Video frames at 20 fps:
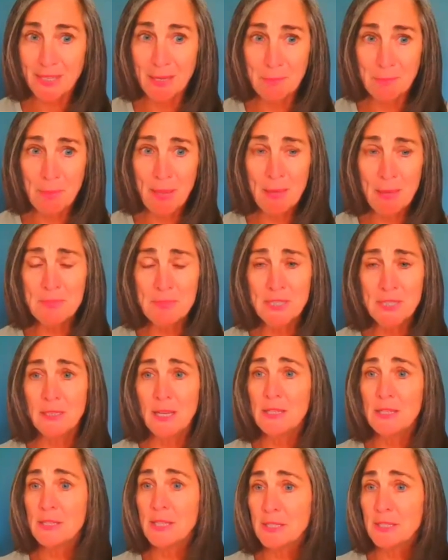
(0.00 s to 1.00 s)
and
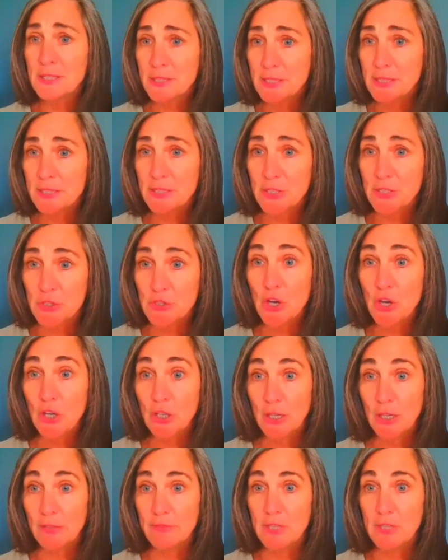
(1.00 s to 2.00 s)
peptin. That's the
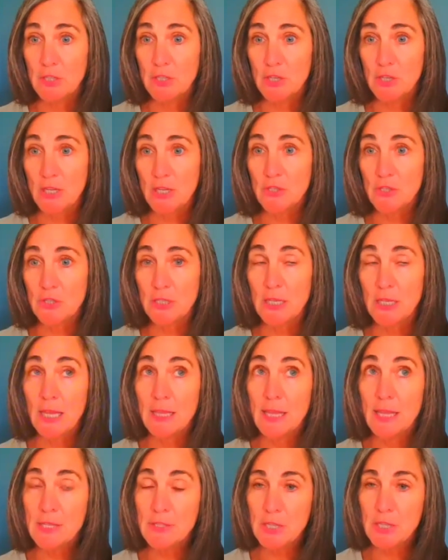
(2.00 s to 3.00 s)
start of digestion.
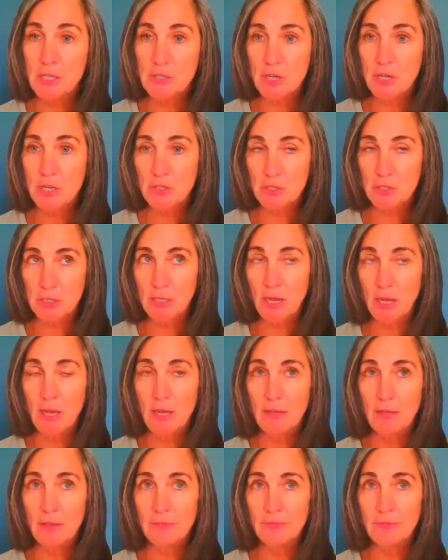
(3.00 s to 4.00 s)
And that's digestion
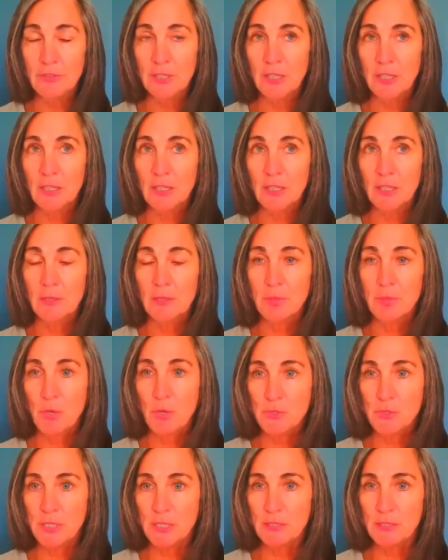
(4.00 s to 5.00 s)
of
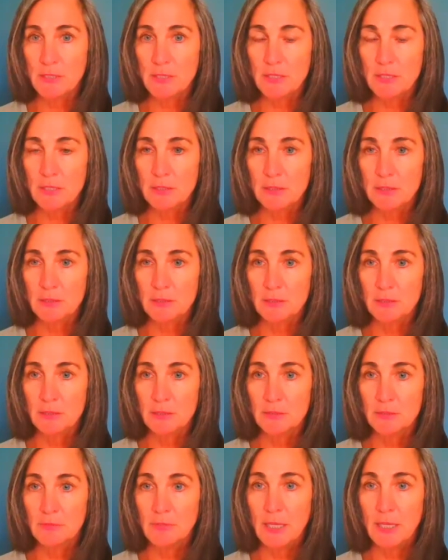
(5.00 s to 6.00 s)
proteins,
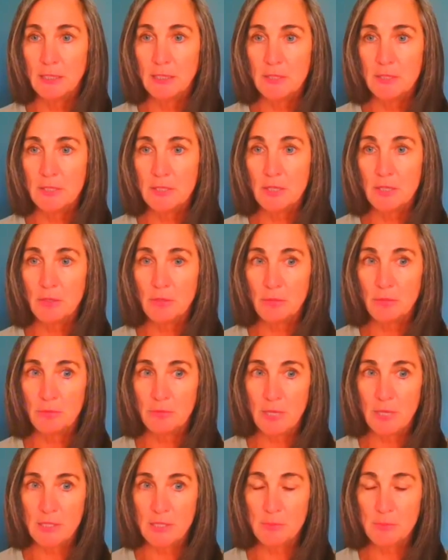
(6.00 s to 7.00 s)
right? So
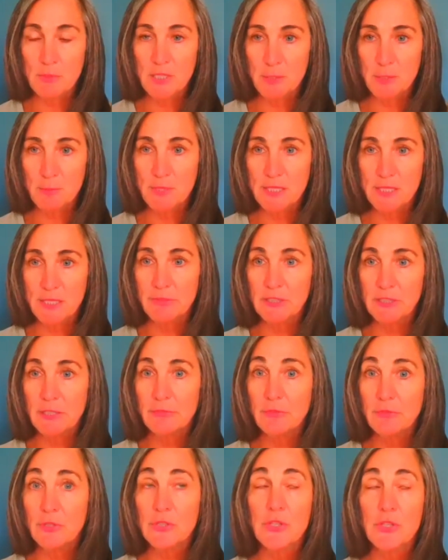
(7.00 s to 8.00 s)
that's what it's specifically
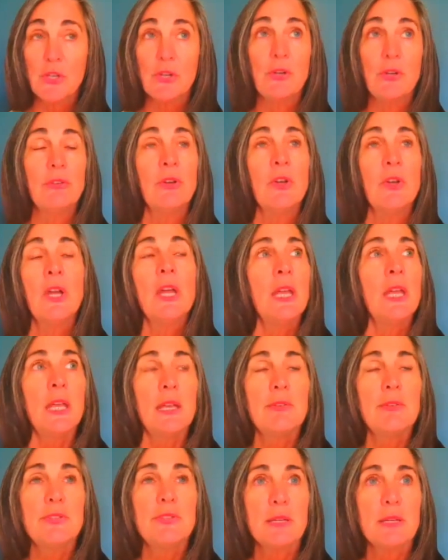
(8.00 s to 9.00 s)
for. So
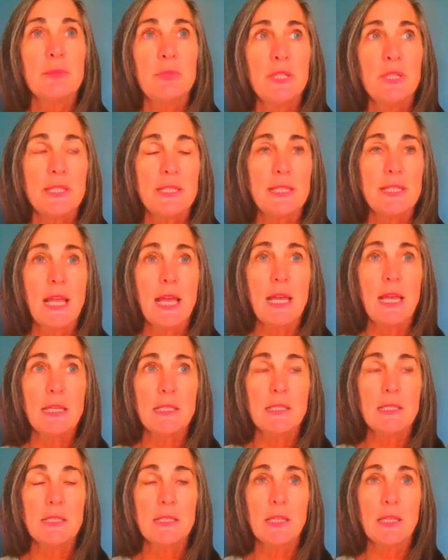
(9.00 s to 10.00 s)
if someone
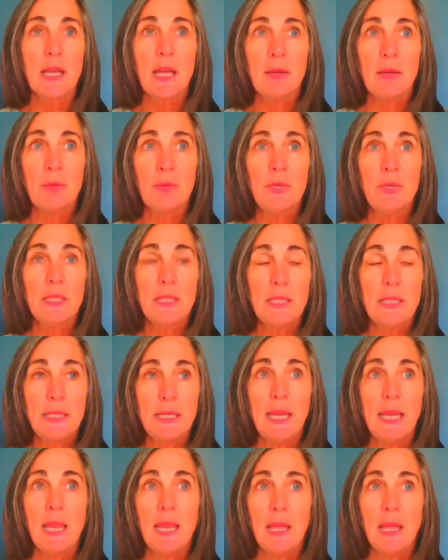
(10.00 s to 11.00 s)
says, I really
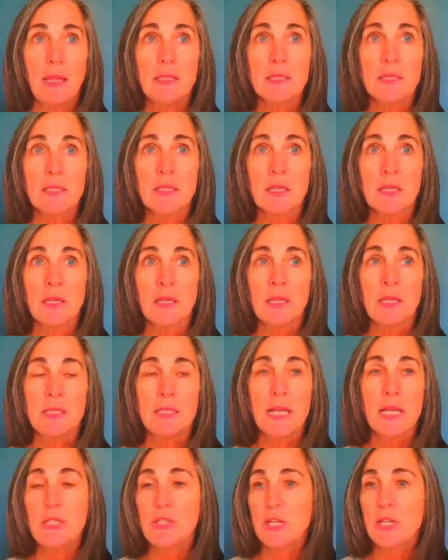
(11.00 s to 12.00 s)
can't
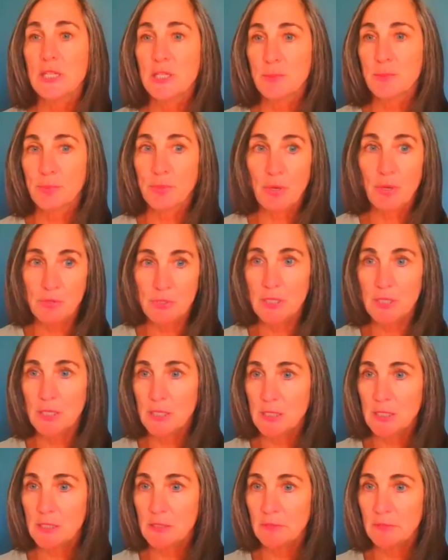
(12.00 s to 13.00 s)
digest
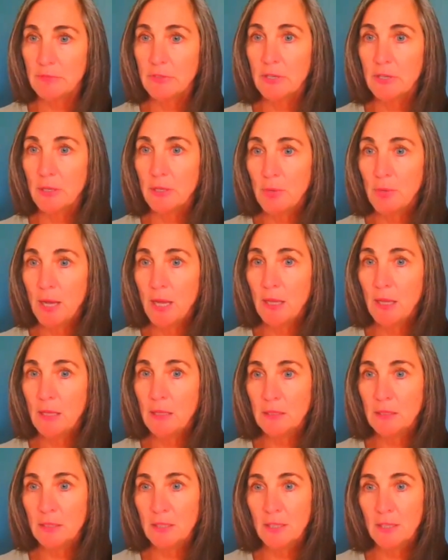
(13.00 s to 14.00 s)
protein very
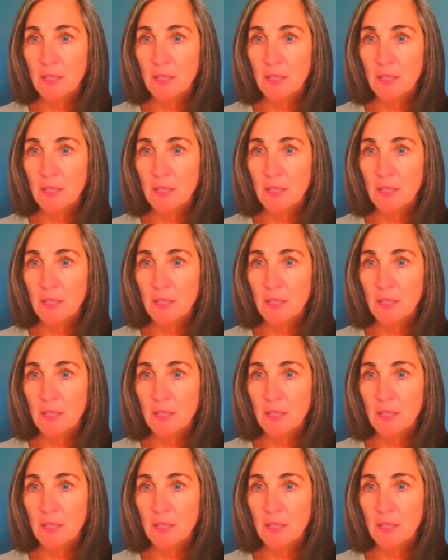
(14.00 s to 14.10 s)
well,